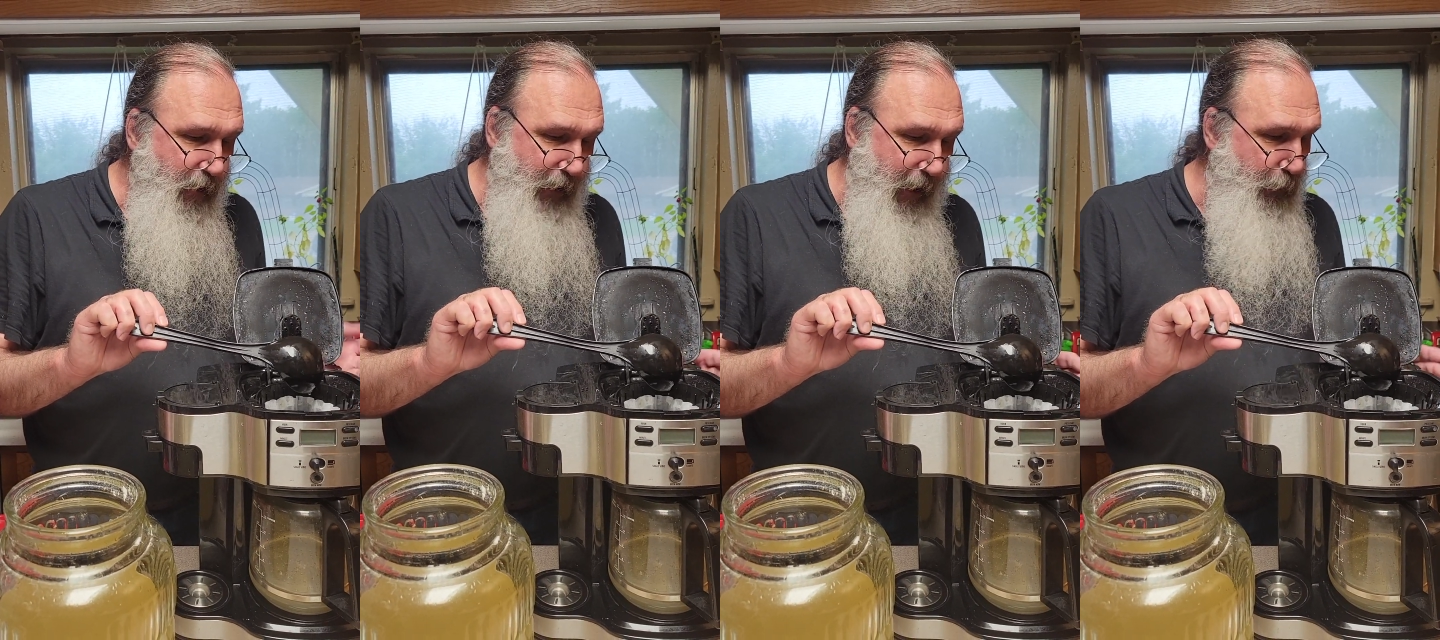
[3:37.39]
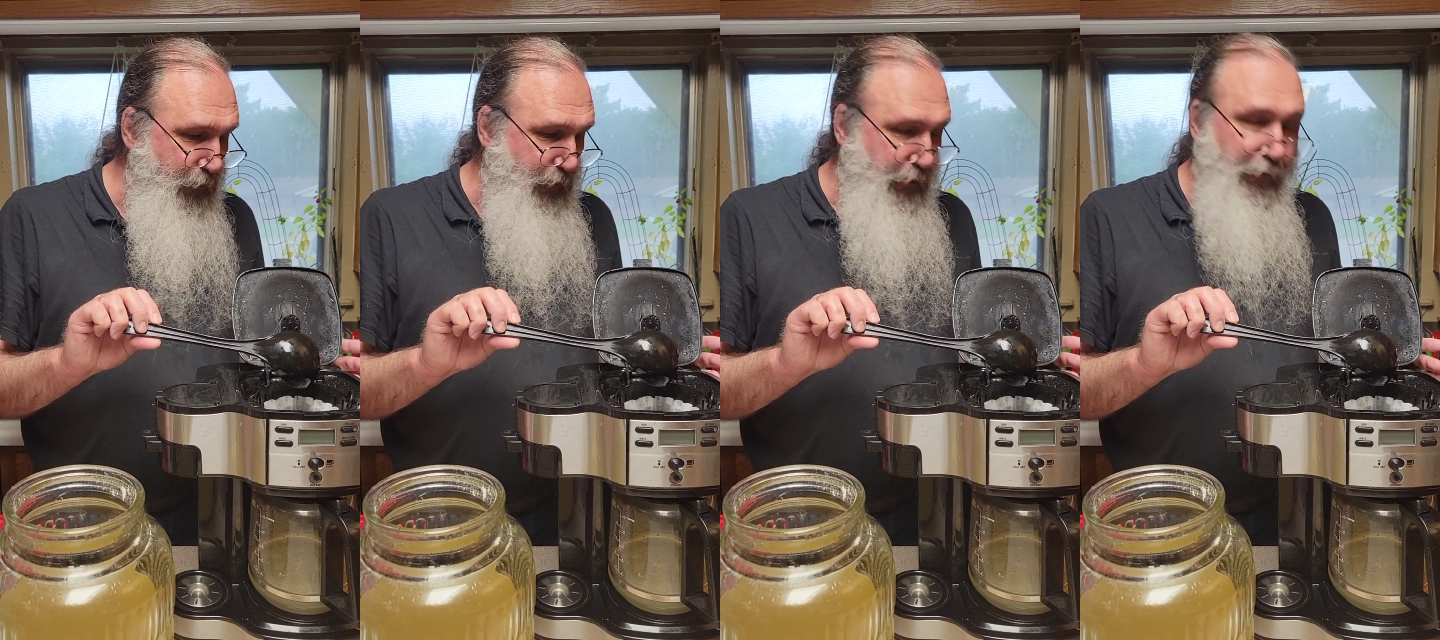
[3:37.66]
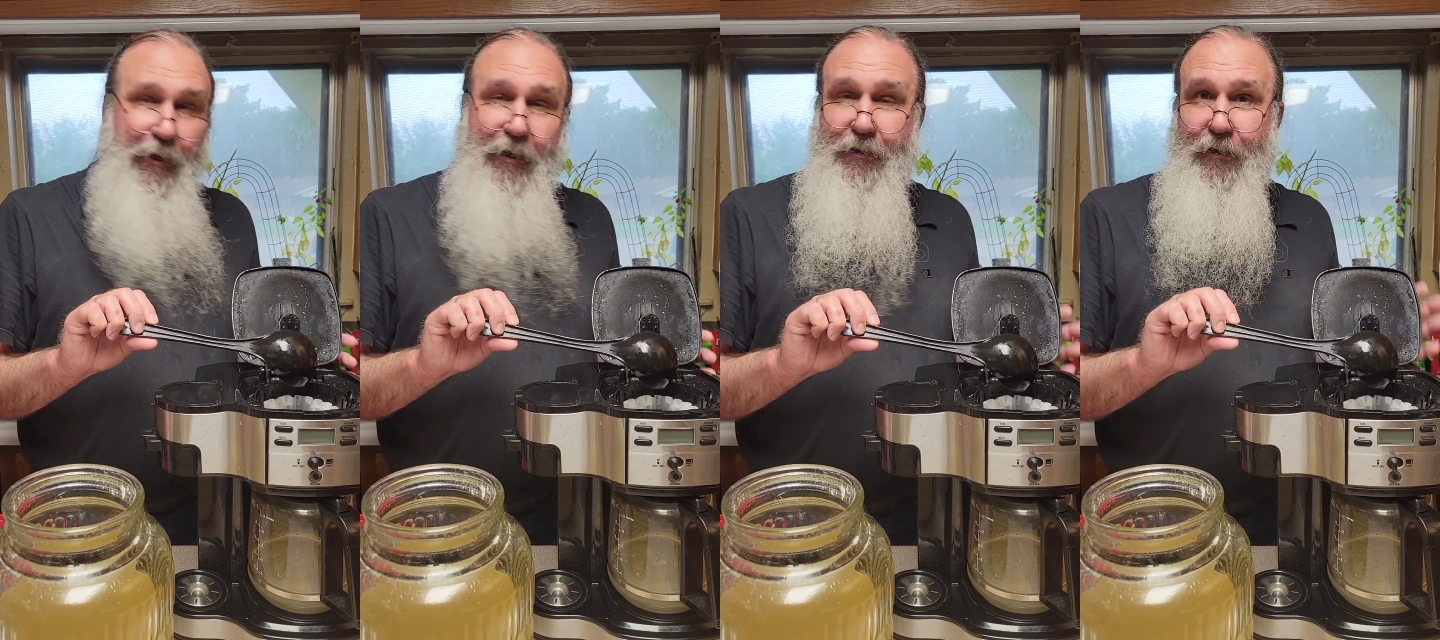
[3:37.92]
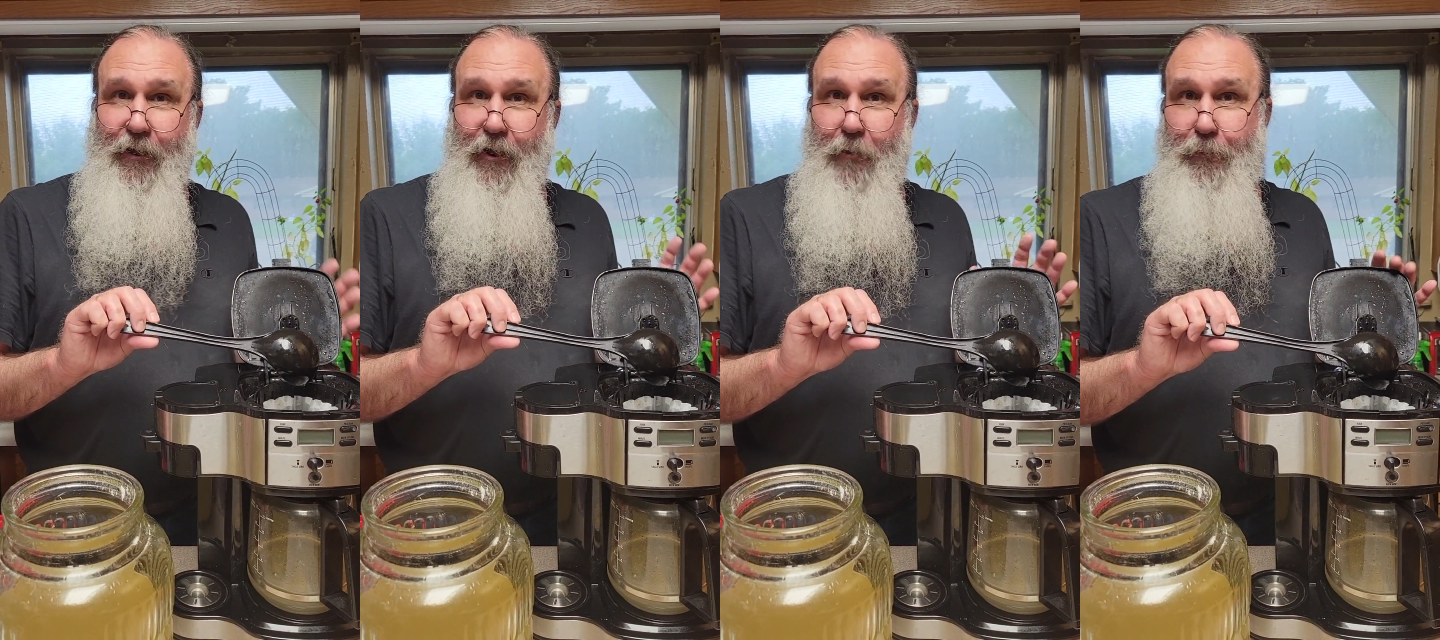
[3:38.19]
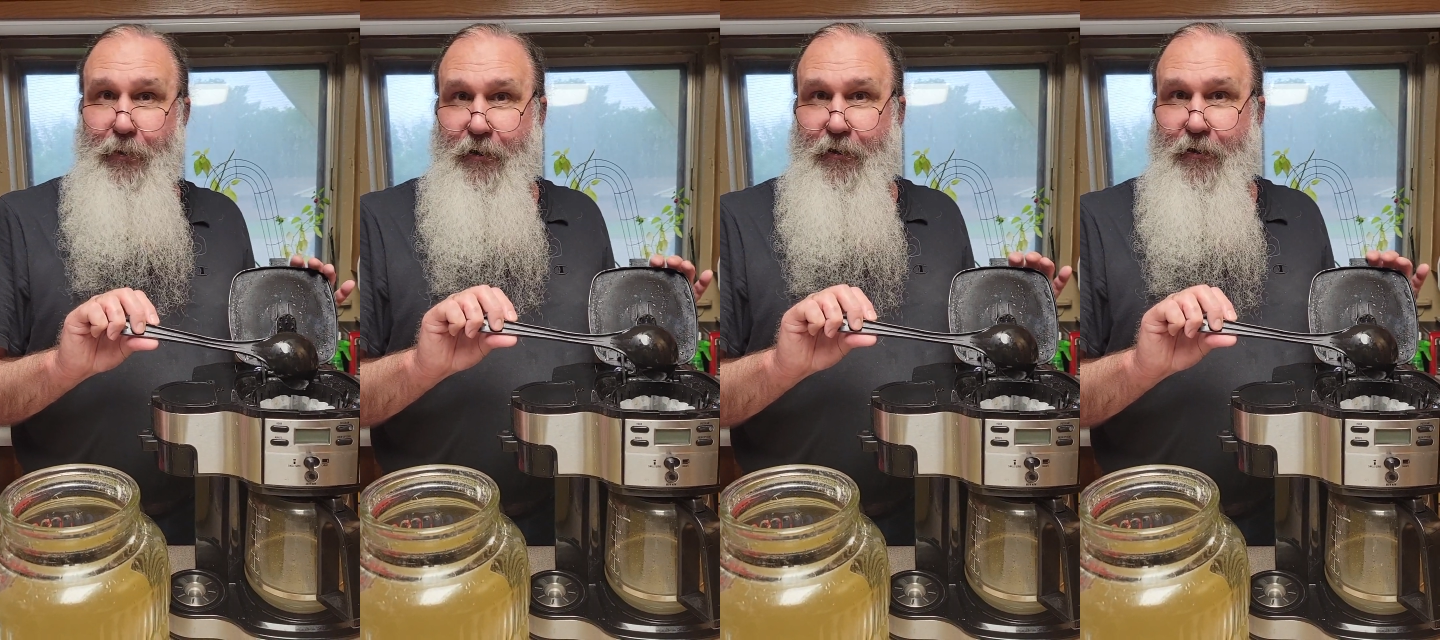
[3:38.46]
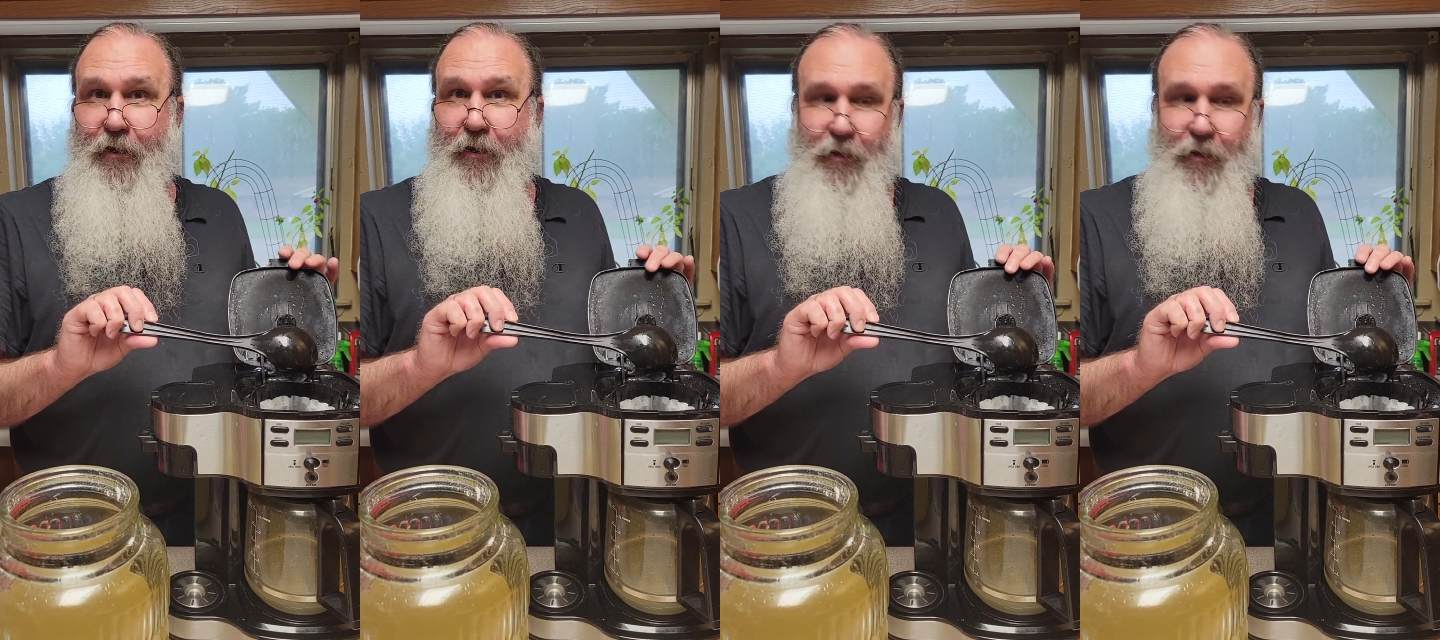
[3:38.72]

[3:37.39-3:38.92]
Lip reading: That was a trick there, but